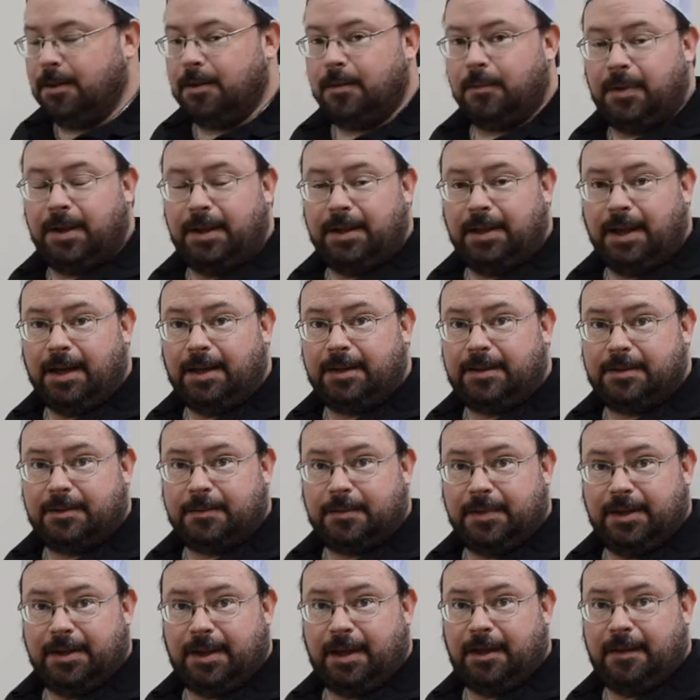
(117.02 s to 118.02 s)
We like to
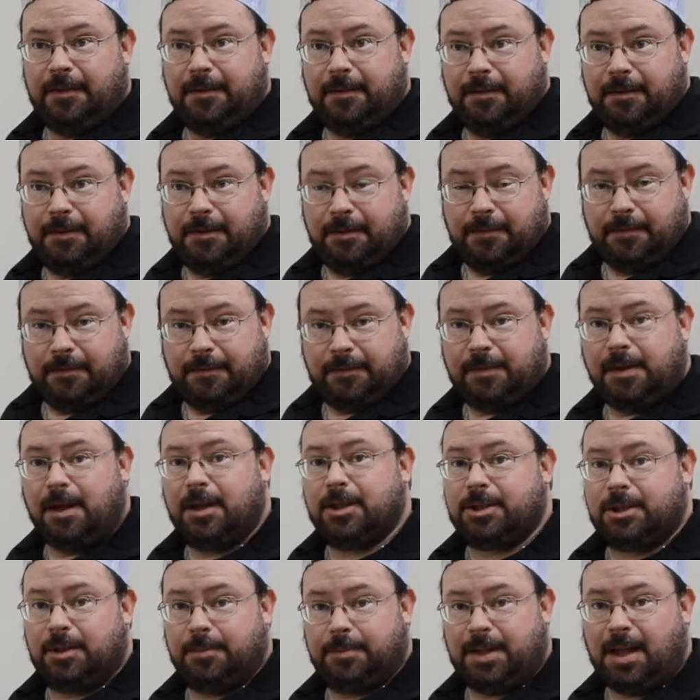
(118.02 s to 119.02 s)
really
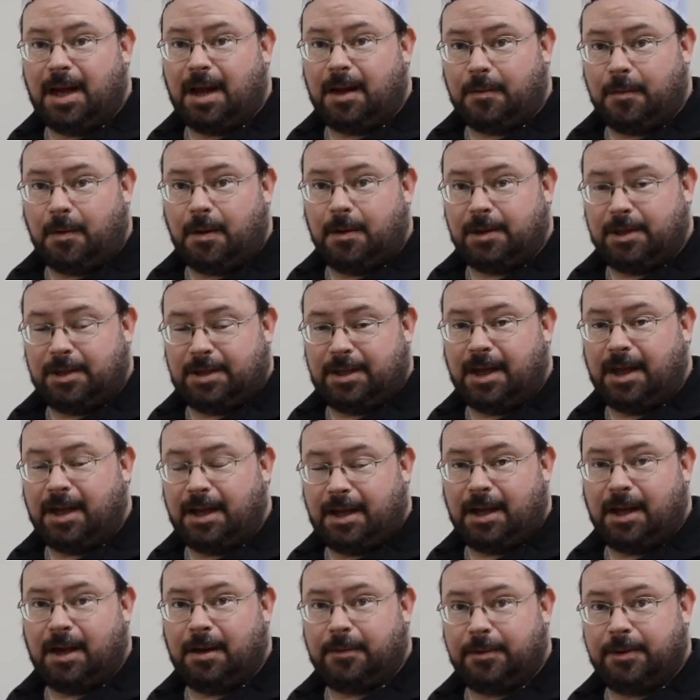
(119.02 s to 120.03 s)
flush the black water tank
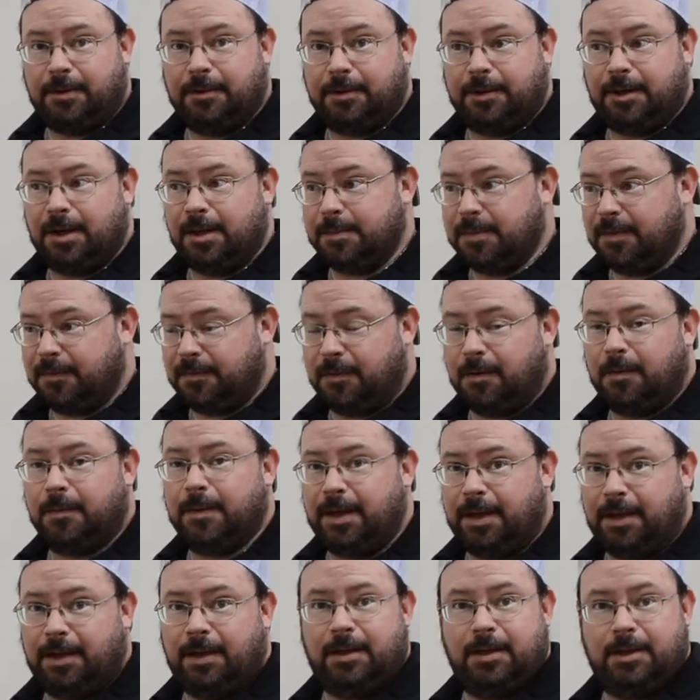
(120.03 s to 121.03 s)
out real good before
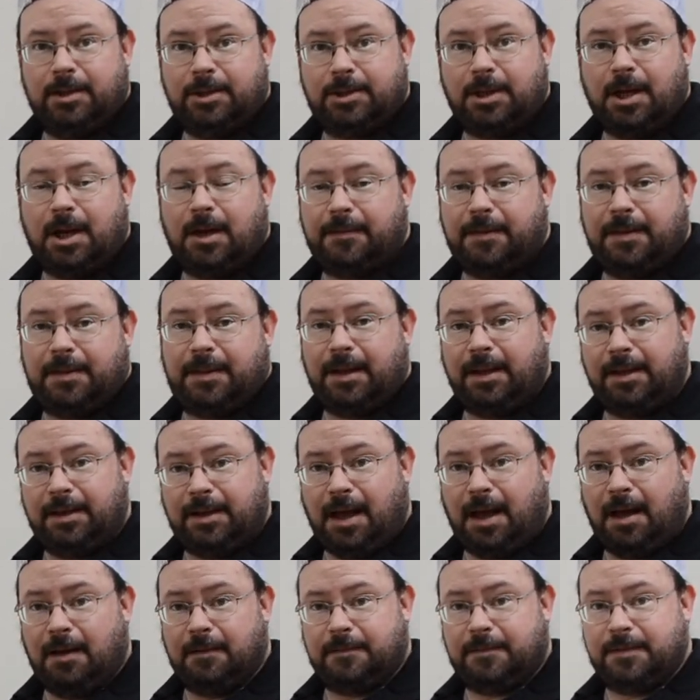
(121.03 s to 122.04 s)
we shut everything
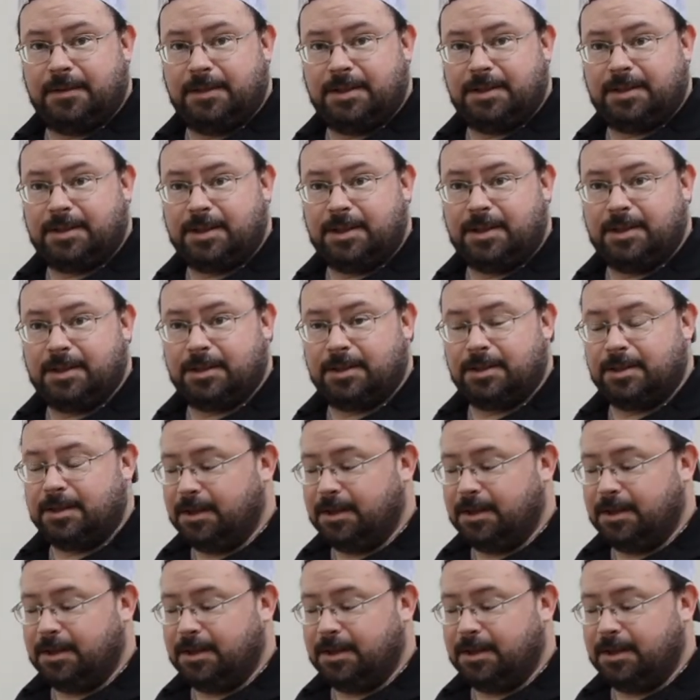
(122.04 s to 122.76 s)
down for the season.